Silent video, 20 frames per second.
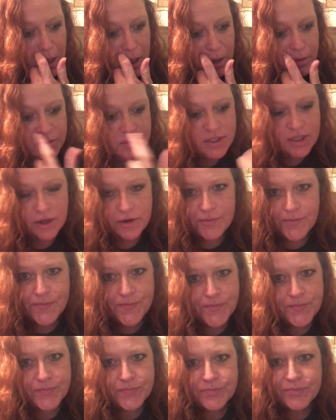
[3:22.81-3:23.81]
Um, so
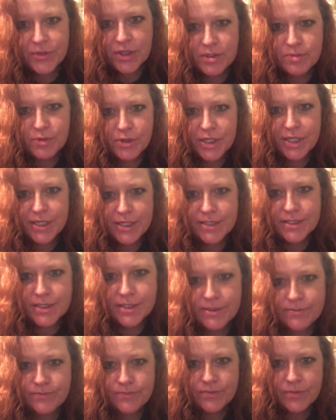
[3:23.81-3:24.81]
it's pretty
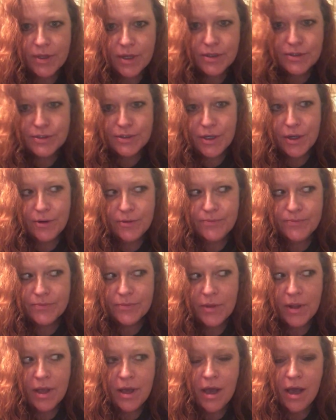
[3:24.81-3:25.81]
easy. So
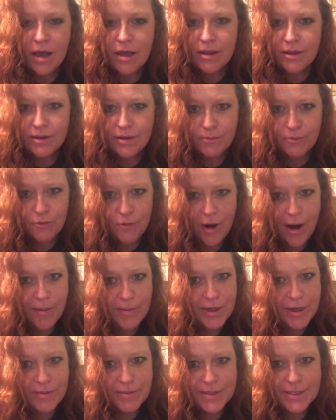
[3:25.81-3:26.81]
I'm
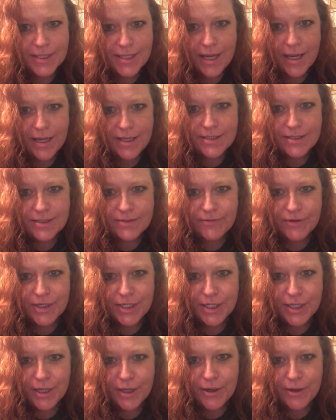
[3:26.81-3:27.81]
wrapping up today's
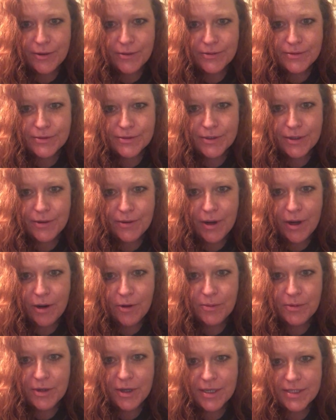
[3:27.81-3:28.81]
video. So I
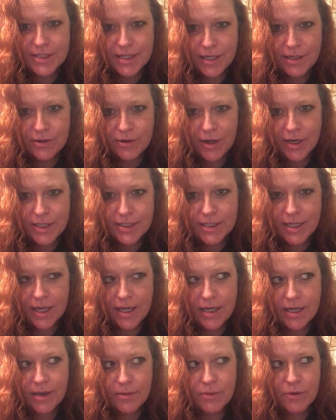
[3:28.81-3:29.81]
hope you guys had a great
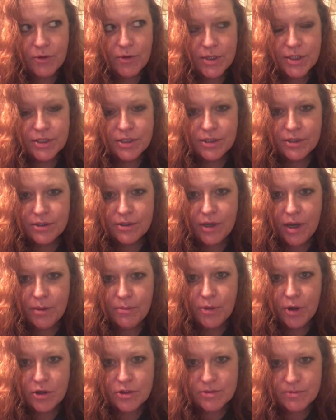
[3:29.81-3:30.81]
day. I'm going to
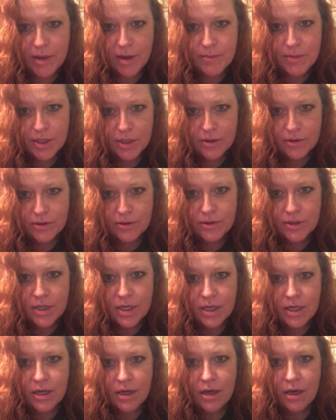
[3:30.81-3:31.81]
um, post my meal,
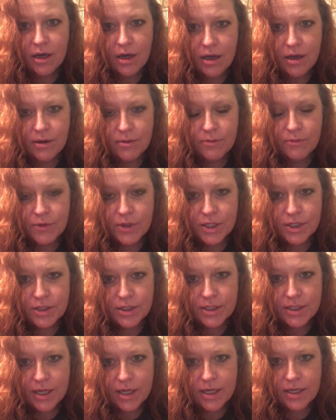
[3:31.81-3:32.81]
um, what it
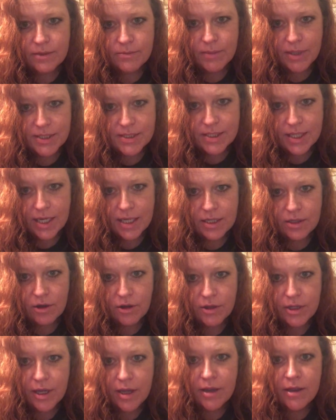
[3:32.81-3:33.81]
looked like, my steak and
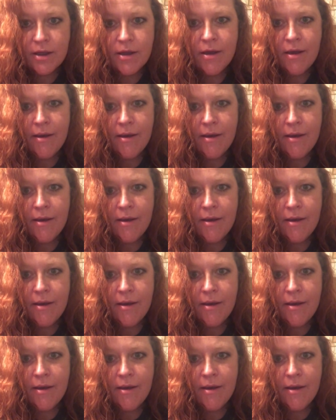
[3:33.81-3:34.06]
all that.